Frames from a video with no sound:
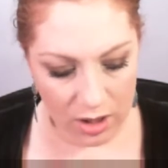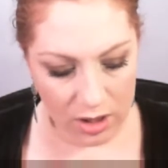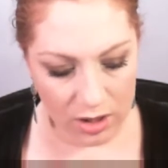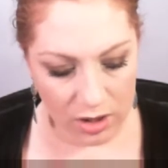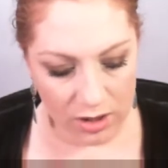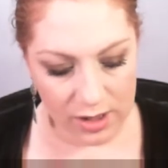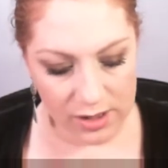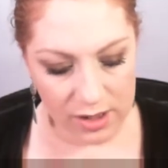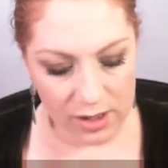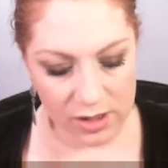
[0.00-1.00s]
They
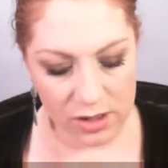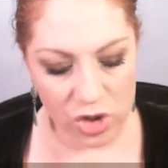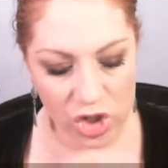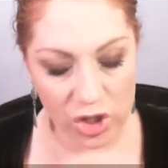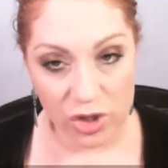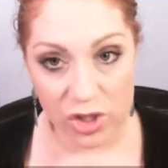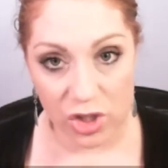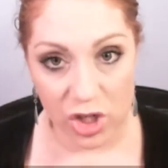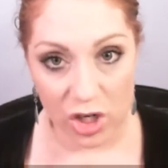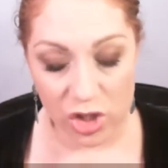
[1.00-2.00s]
said it's Sheer
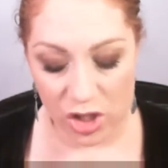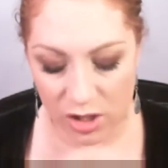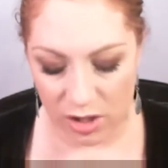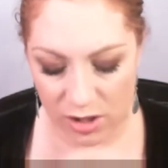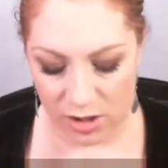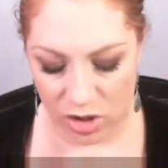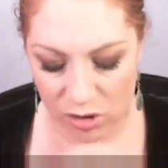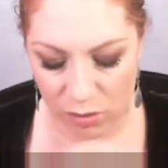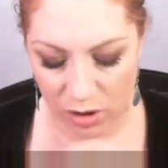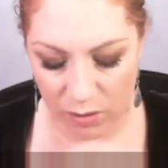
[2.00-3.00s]
Seduction. It's a
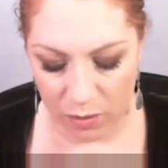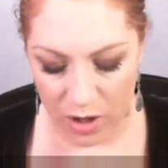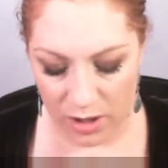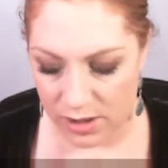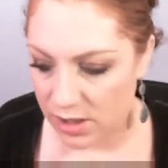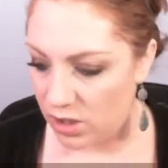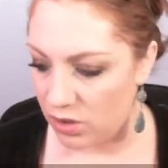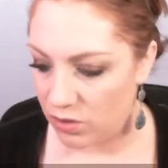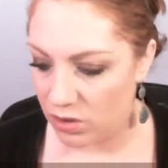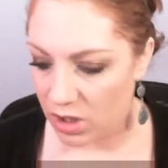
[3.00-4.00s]
shimmery, bronzy
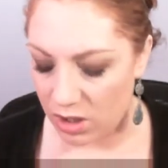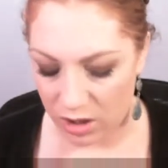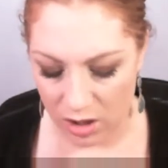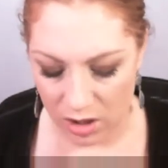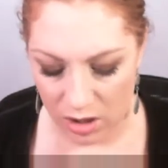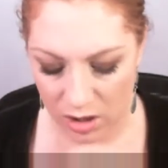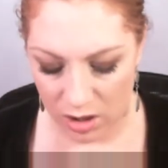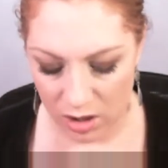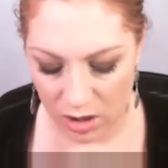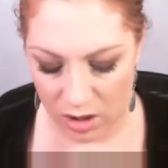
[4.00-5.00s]
nude color.
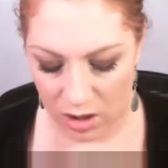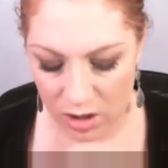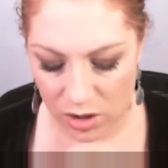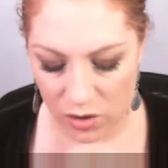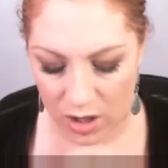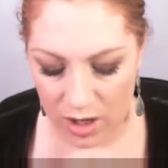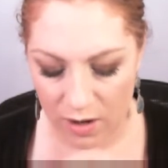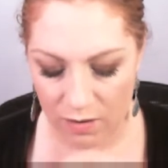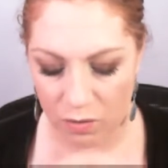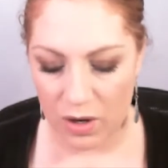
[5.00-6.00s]
So I
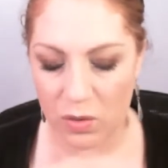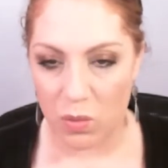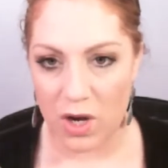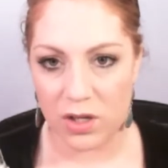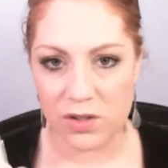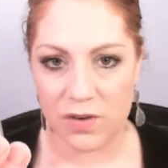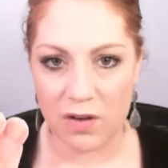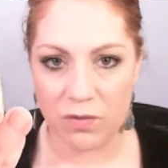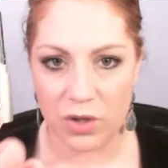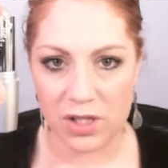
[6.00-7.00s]
have Wet n Wild's
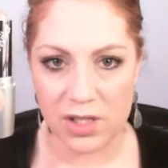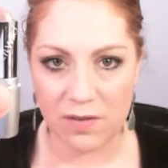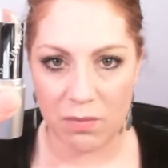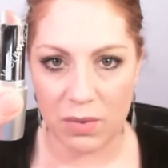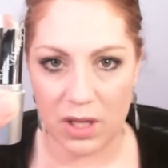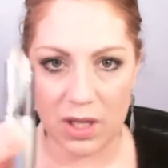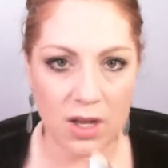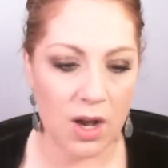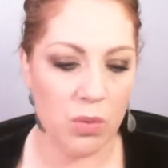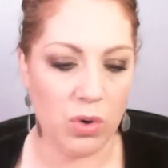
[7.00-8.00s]
547B.
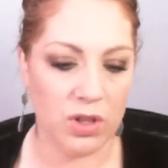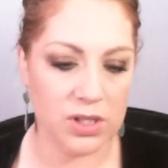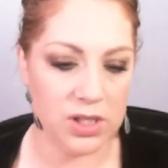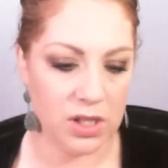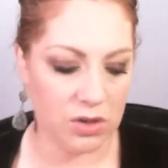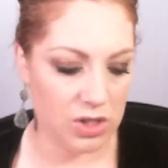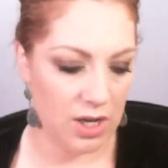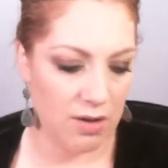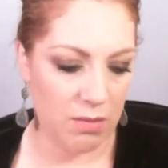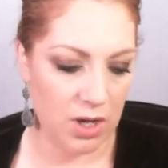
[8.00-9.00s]
I wore this the other
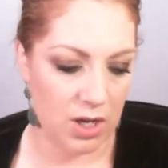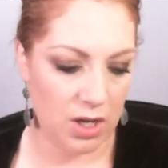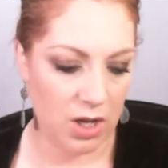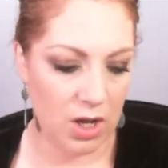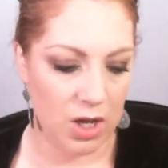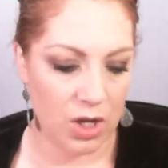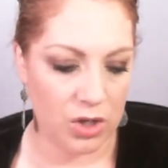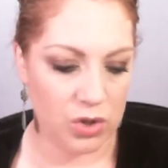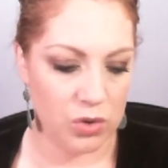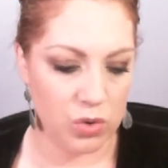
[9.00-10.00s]
day in my
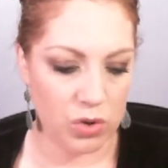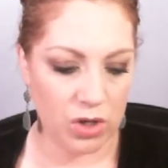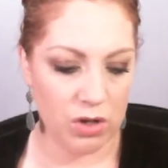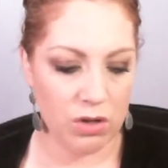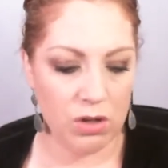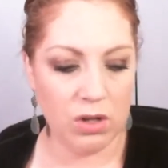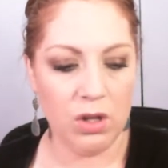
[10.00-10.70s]
tutorial.